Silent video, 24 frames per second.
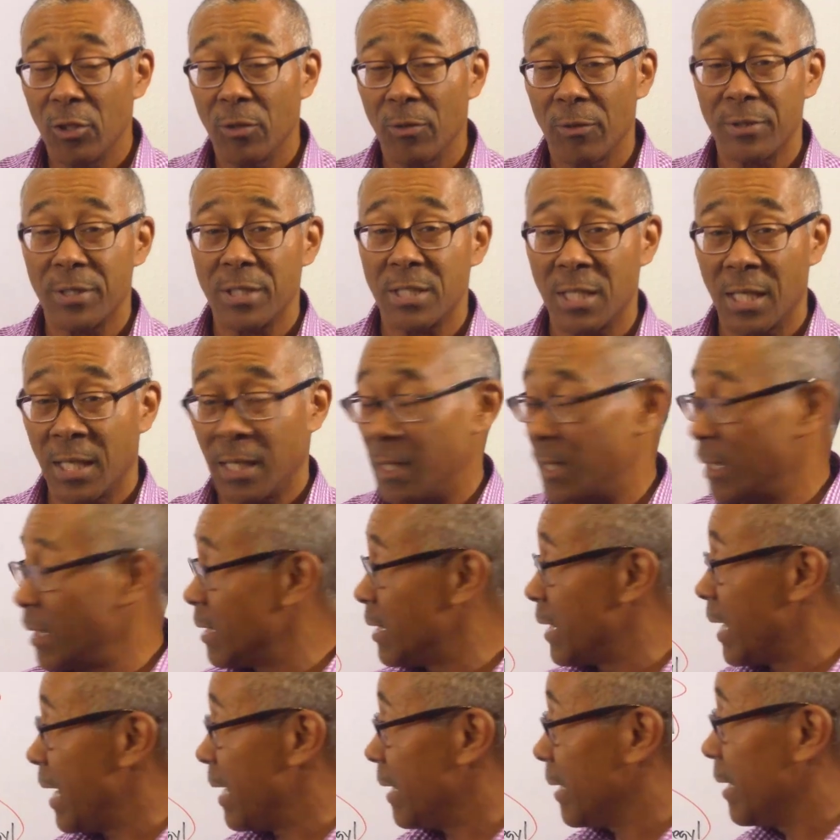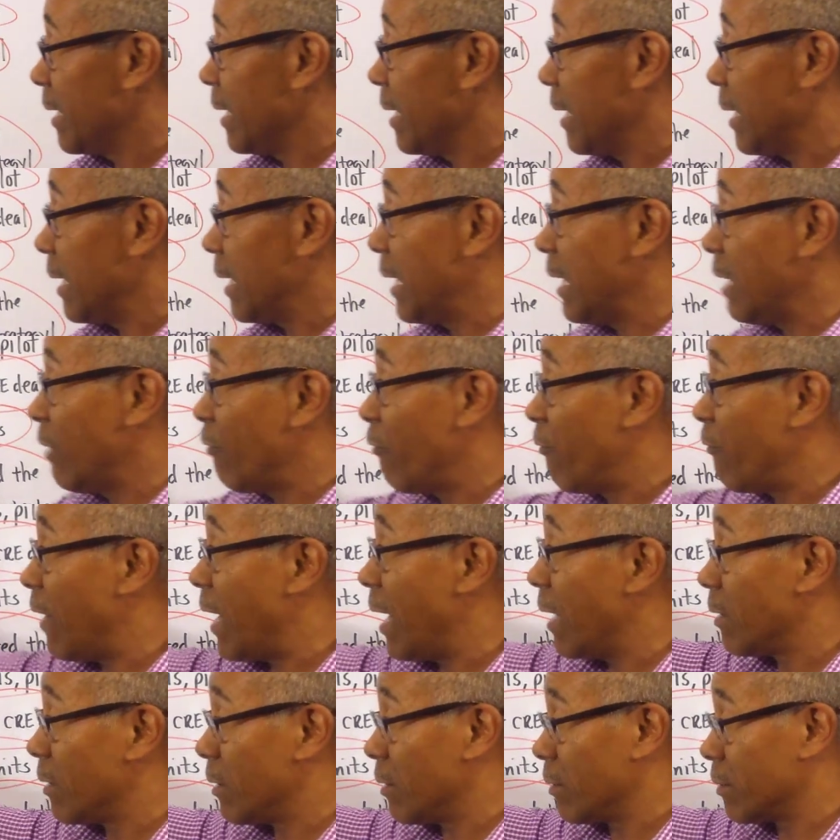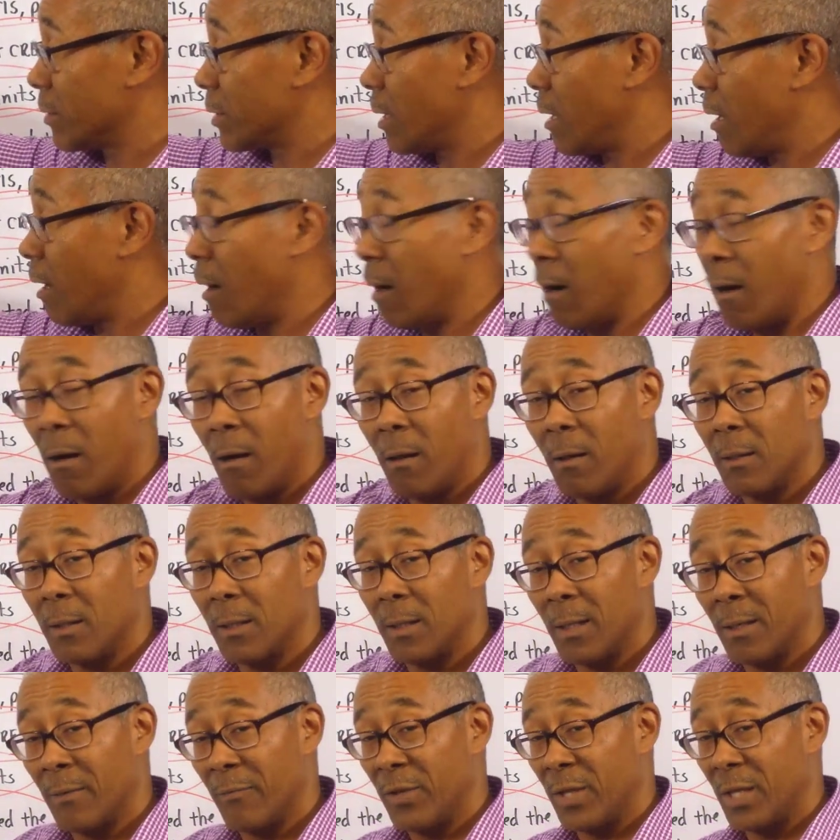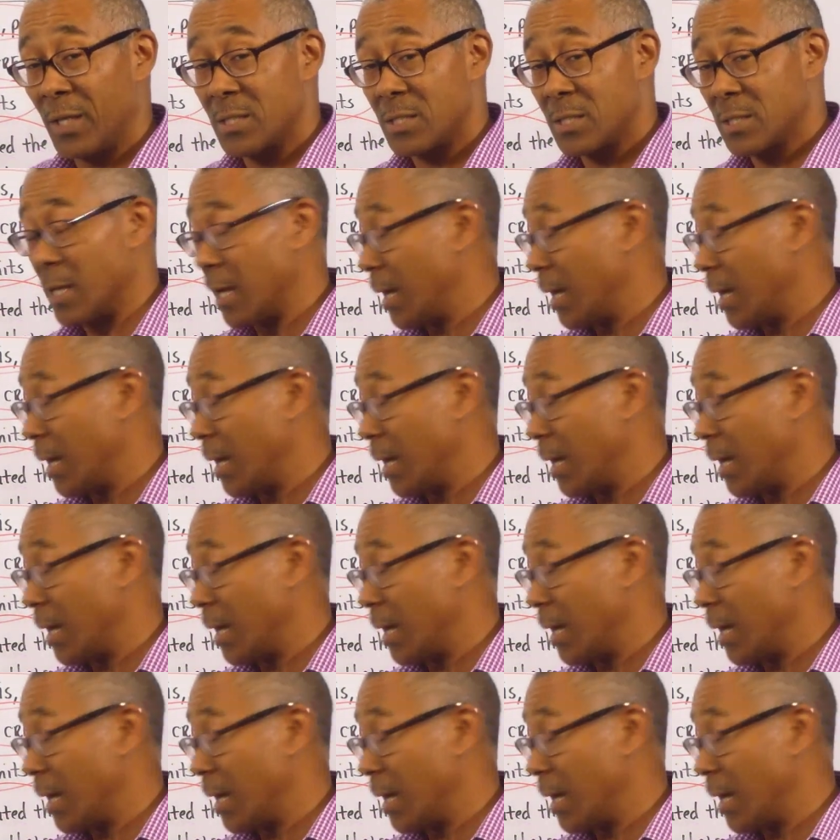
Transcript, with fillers: you'll see that he followed all of these